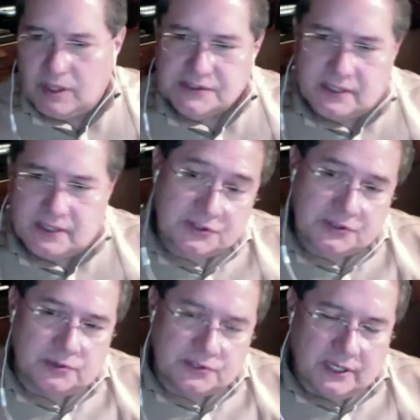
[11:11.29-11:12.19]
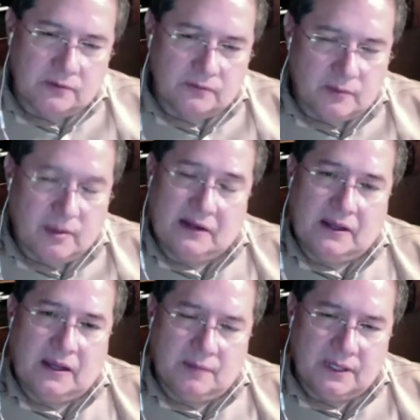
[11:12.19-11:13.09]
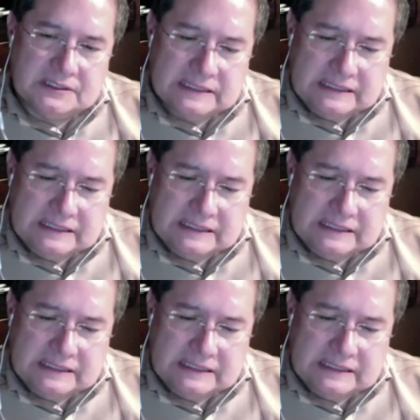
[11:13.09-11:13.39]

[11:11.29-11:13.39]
I was suicidal for about 9 months.